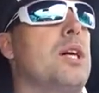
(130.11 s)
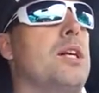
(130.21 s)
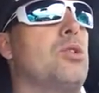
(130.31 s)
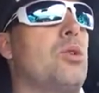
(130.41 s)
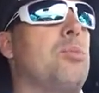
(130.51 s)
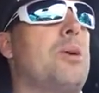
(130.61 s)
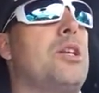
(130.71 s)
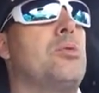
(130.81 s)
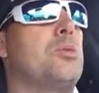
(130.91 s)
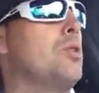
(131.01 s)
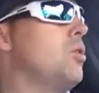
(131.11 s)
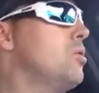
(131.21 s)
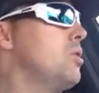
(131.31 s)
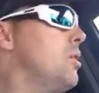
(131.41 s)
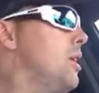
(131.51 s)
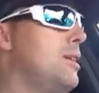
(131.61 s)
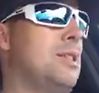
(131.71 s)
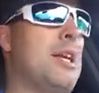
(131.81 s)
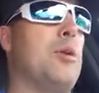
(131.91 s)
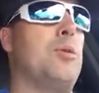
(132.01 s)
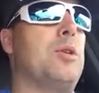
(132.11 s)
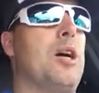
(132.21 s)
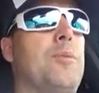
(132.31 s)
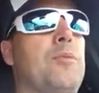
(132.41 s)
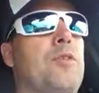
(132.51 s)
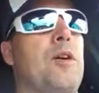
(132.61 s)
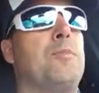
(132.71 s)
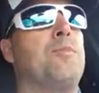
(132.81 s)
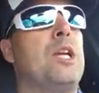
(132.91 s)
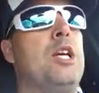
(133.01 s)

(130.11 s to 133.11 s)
And so the biggest results, let's say, would come from,